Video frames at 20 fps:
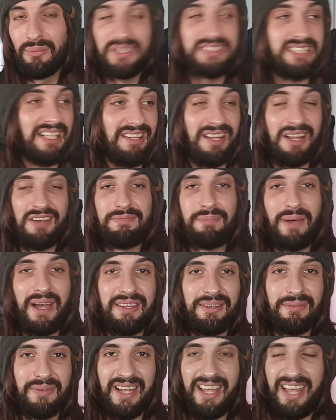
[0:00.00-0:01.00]
which I love, by
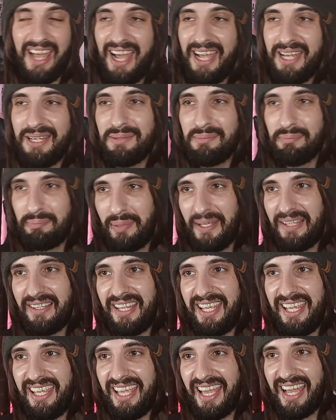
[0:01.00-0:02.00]
the way. And
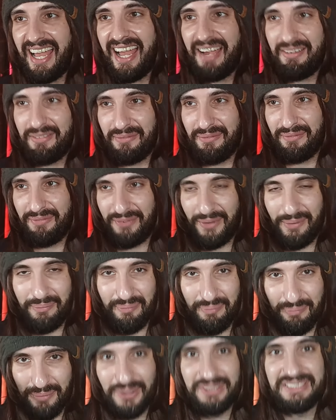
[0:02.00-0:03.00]
Billy
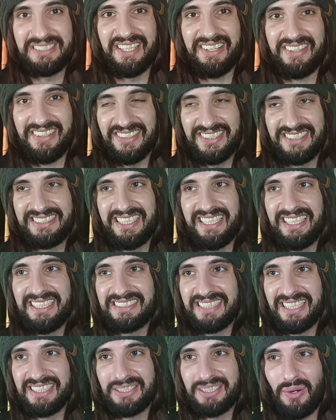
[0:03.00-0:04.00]
from most of the
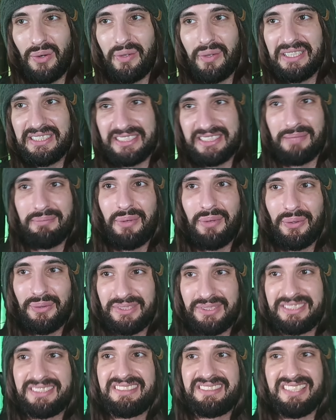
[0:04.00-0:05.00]
cutscenes, it's always the
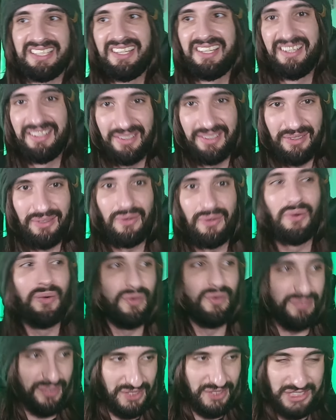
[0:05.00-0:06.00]
most
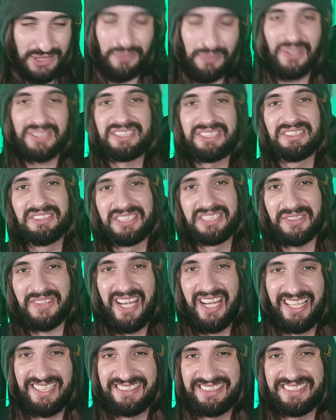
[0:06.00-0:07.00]
over squashed and
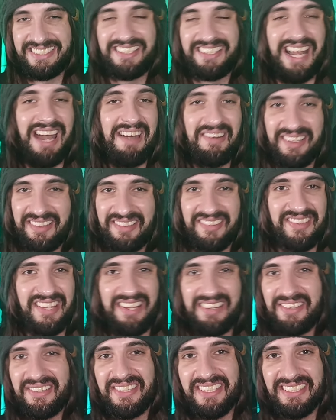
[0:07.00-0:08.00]
scratched character
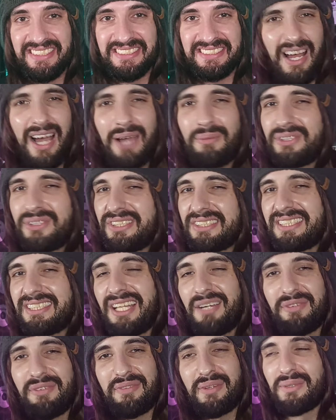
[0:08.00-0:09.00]
that there is. I would just
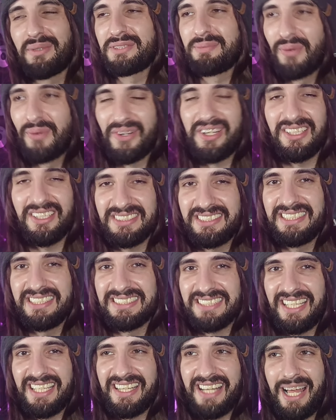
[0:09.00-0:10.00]
love if there was more cutscenes
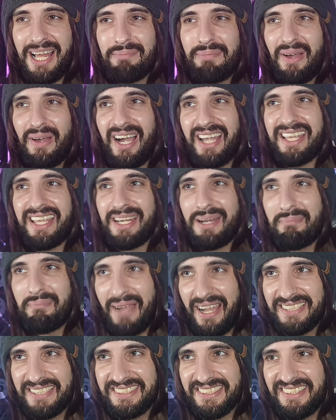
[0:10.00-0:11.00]
like that, but I can
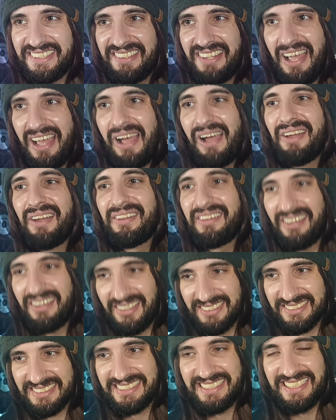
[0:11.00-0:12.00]
imagine
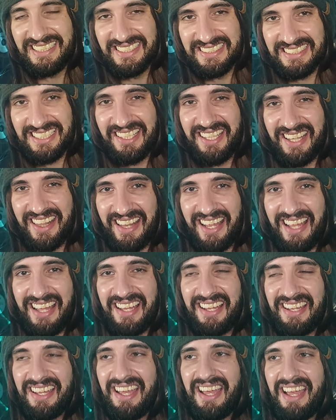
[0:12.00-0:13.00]
cutscenes like
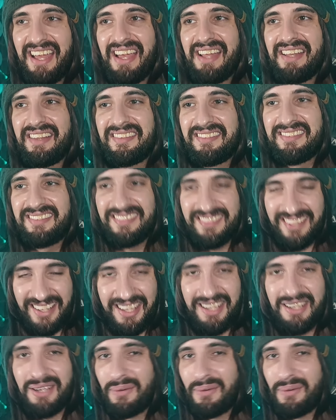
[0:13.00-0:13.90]
that take